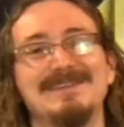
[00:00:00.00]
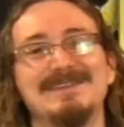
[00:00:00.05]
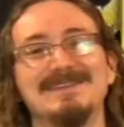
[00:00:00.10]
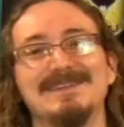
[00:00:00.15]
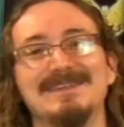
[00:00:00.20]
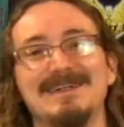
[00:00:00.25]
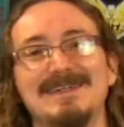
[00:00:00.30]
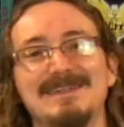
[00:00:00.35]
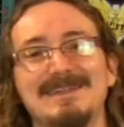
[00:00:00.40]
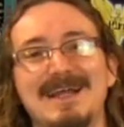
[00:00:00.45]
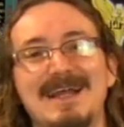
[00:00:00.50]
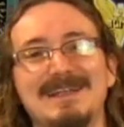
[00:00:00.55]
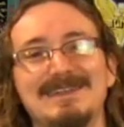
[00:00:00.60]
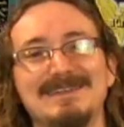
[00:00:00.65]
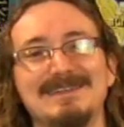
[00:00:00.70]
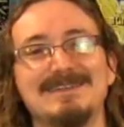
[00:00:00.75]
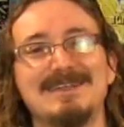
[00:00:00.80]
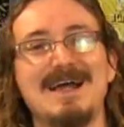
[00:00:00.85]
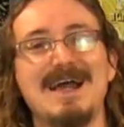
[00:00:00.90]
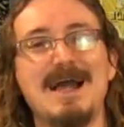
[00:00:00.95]
is uh,
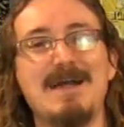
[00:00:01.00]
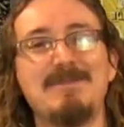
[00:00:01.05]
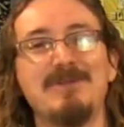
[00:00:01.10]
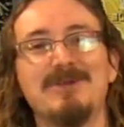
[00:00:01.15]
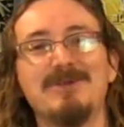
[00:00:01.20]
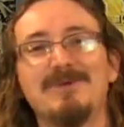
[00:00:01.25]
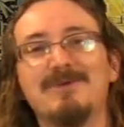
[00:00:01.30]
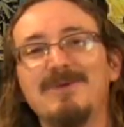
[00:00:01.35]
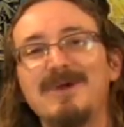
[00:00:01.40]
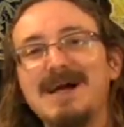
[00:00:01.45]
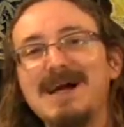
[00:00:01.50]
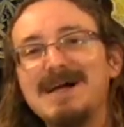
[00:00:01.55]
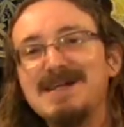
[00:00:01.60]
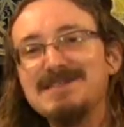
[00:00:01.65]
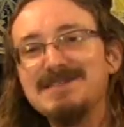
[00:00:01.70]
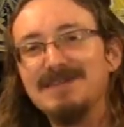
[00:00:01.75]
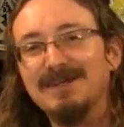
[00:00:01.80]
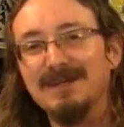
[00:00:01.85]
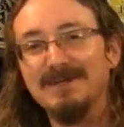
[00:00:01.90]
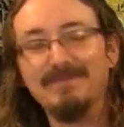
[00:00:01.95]
actually Tabula
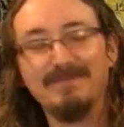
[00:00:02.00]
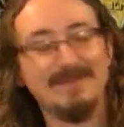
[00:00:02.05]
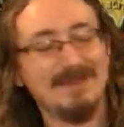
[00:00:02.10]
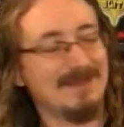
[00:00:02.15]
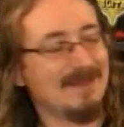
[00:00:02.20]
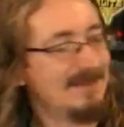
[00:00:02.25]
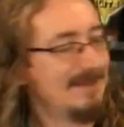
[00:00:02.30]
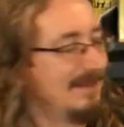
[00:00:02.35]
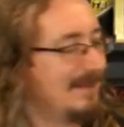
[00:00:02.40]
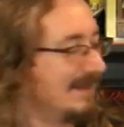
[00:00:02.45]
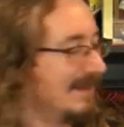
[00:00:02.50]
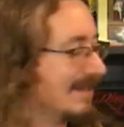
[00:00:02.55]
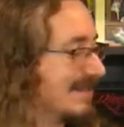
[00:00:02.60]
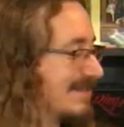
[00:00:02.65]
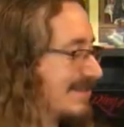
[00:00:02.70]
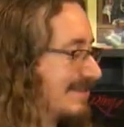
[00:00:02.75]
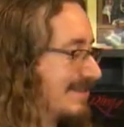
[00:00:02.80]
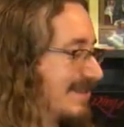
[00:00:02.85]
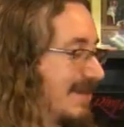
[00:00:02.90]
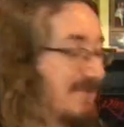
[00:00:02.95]
Rasa. Uh,
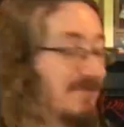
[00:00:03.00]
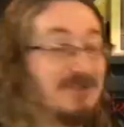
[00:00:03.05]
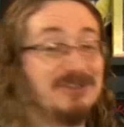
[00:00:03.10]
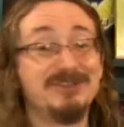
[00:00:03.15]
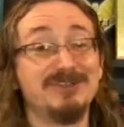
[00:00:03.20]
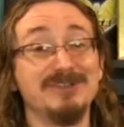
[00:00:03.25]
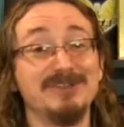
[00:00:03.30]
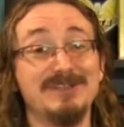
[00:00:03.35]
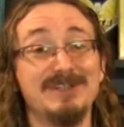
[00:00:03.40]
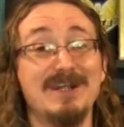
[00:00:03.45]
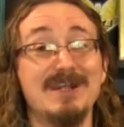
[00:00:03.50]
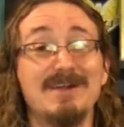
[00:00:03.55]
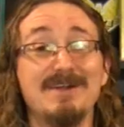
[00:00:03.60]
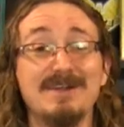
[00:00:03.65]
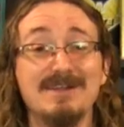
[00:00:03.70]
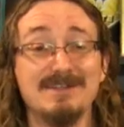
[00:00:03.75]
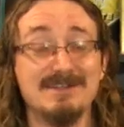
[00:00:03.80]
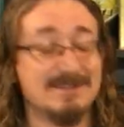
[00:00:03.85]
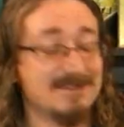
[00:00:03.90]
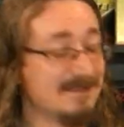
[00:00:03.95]
this is uh, Richard
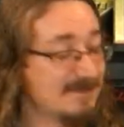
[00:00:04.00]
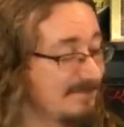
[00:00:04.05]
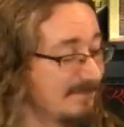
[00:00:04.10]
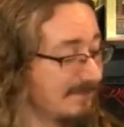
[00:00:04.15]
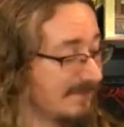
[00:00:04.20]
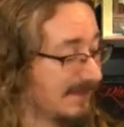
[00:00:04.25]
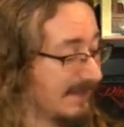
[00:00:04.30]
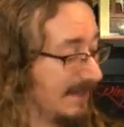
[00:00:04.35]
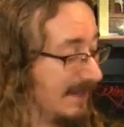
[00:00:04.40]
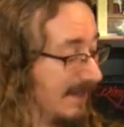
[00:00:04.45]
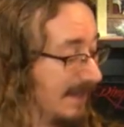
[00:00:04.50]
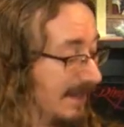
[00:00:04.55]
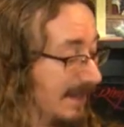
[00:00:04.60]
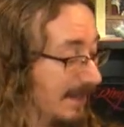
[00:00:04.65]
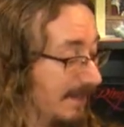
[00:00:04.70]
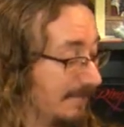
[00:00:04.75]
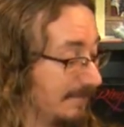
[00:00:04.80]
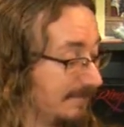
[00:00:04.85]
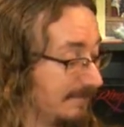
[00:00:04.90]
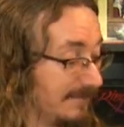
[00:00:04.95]
Garriott's,
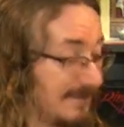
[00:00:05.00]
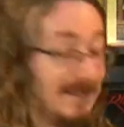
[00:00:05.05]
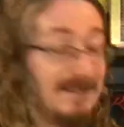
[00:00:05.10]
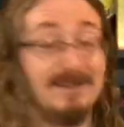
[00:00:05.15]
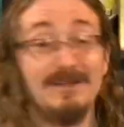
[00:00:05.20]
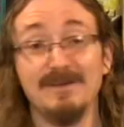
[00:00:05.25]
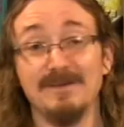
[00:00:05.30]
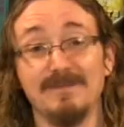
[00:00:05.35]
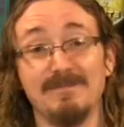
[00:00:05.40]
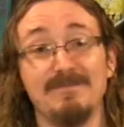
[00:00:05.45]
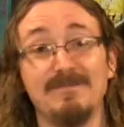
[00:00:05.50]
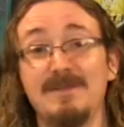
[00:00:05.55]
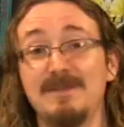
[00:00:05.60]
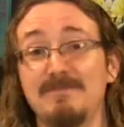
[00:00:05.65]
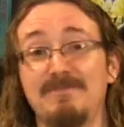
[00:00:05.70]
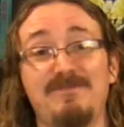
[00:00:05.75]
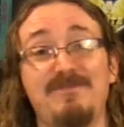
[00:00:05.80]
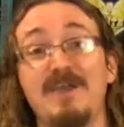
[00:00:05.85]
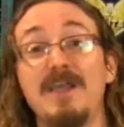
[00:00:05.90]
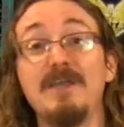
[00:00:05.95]
uh, you know,
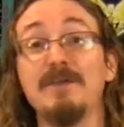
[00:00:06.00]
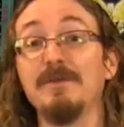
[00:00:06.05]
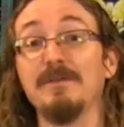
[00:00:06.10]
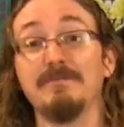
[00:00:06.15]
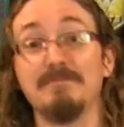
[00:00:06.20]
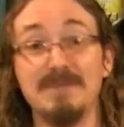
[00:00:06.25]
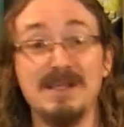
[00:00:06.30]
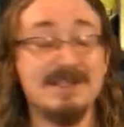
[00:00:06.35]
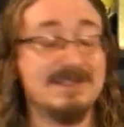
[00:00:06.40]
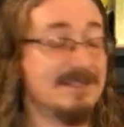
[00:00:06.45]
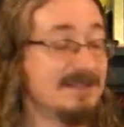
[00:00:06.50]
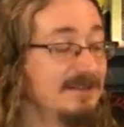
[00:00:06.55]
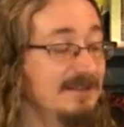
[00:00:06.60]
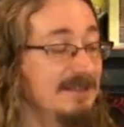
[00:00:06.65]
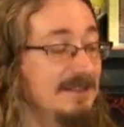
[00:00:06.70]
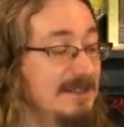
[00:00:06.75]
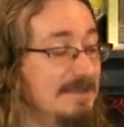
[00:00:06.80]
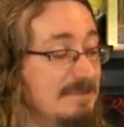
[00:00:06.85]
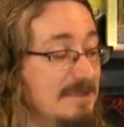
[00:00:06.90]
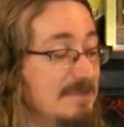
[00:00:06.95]
failed,
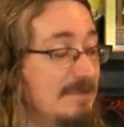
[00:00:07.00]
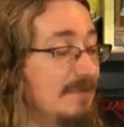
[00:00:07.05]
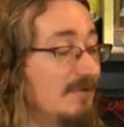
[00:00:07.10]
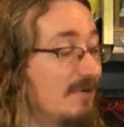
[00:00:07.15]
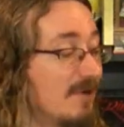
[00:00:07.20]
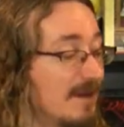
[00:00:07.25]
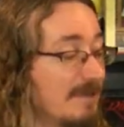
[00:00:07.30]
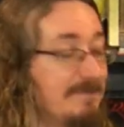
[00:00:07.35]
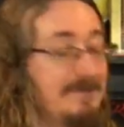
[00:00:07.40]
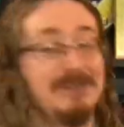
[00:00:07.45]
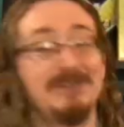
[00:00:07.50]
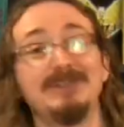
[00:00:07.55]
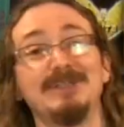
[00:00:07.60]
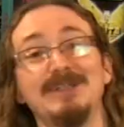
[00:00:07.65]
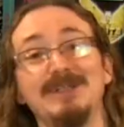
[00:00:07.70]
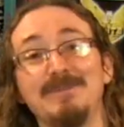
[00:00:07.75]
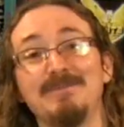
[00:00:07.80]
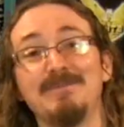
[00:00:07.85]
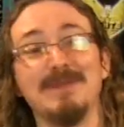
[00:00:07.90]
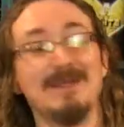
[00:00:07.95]
basically,
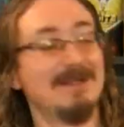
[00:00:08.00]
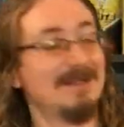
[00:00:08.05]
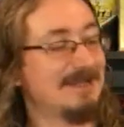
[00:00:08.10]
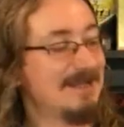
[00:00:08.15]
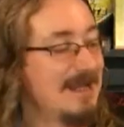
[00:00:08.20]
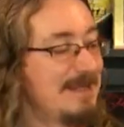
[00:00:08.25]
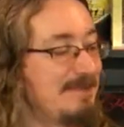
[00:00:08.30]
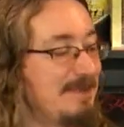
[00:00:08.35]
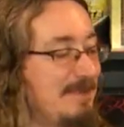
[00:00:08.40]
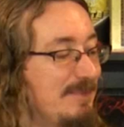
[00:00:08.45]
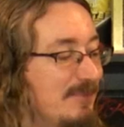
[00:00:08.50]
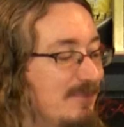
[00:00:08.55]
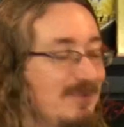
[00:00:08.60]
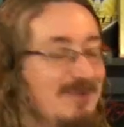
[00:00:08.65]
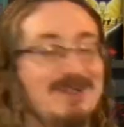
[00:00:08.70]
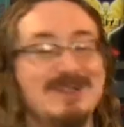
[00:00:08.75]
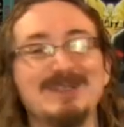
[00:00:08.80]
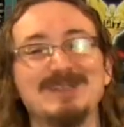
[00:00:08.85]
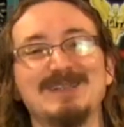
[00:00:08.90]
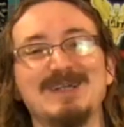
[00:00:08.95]
MMORPG. A lot of people were
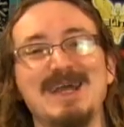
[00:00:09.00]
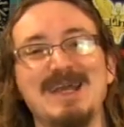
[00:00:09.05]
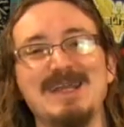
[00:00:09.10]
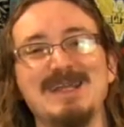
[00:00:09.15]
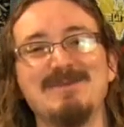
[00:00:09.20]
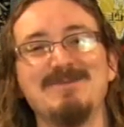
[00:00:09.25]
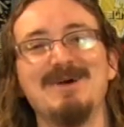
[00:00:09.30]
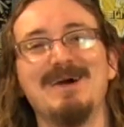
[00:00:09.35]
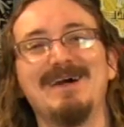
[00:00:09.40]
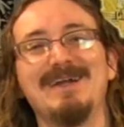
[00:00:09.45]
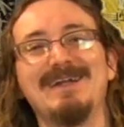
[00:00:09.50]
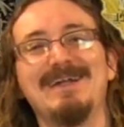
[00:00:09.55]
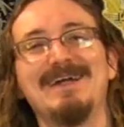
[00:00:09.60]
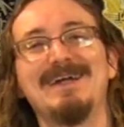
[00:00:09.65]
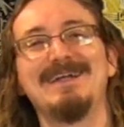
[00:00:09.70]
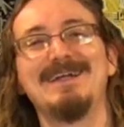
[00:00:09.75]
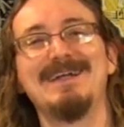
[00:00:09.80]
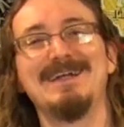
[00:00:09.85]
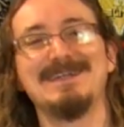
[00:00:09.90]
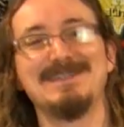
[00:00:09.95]
really excited about it,
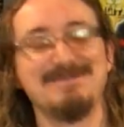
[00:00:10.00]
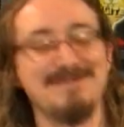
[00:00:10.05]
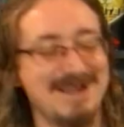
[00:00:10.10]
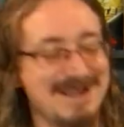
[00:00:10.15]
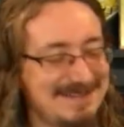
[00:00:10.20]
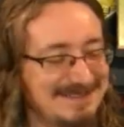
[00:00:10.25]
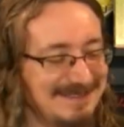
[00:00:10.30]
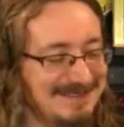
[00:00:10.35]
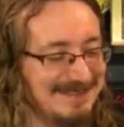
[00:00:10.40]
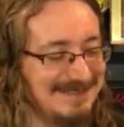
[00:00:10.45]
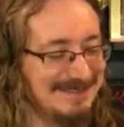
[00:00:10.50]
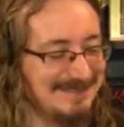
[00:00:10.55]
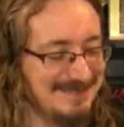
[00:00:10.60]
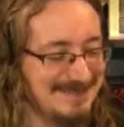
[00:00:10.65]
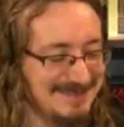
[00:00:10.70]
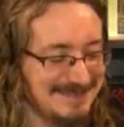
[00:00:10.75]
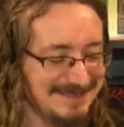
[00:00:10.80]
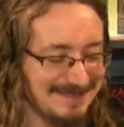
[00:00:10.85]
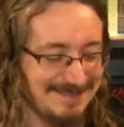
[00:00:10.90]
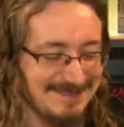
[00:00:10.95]
I guess Masochist
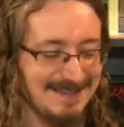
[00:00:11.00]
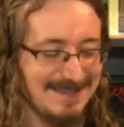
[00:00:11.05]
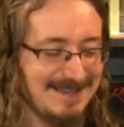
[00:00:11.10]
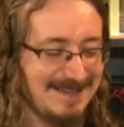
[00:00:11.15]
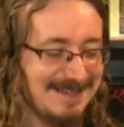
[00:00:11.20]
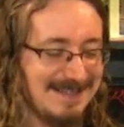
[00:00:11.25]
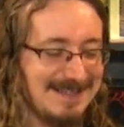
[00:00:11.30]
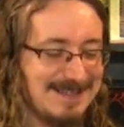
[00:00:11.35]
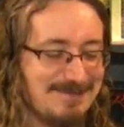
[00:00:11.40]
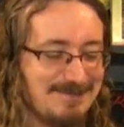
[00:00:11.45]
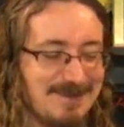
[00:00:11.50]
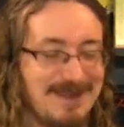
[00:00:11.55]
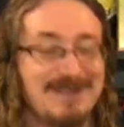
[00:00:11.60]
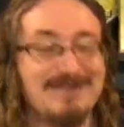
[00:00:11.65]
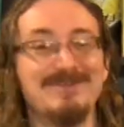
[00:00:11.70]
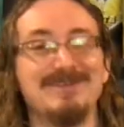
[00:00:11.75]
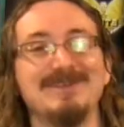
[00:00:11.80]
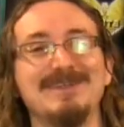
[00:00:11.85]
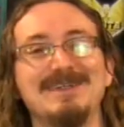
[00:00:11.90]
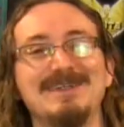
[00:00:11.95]
was, so he's
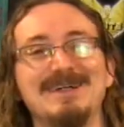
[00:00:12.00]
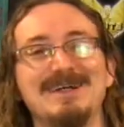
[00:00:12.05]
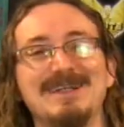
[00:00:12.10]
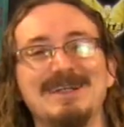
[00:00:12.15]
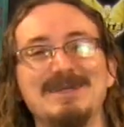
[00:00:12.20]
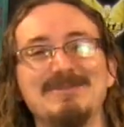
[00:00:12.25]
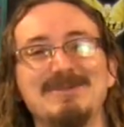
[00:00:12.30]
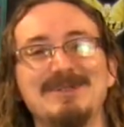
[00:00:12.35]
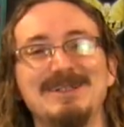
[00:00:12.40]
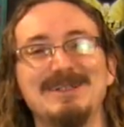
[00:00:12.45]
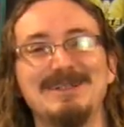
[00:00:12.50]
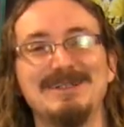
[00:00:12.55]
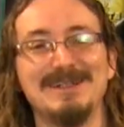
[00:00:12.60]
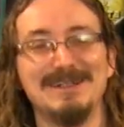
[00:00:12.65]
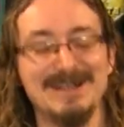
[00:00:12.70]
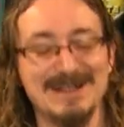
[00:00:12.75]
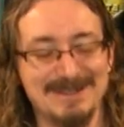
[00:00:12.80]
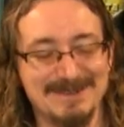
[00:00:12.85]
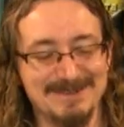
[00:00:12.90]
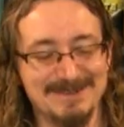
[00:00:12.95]
sprang for the uh, limited
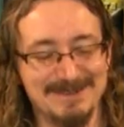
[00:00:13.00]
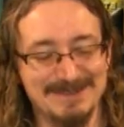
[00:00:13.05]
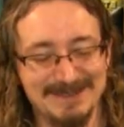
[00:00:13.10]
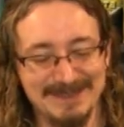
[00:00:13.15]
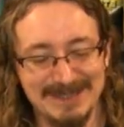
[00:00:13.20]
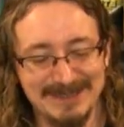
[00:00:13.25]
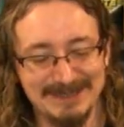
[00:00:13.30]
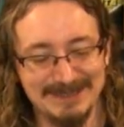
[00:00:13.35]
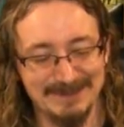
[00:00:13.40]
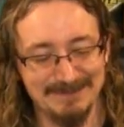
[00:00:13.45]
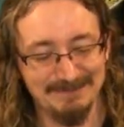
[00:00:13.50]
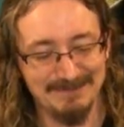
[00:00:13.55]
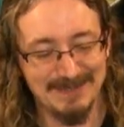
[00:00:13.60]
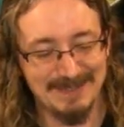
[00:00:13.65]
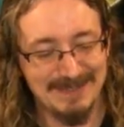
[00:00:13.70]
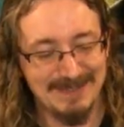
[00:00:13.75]
collector's edition.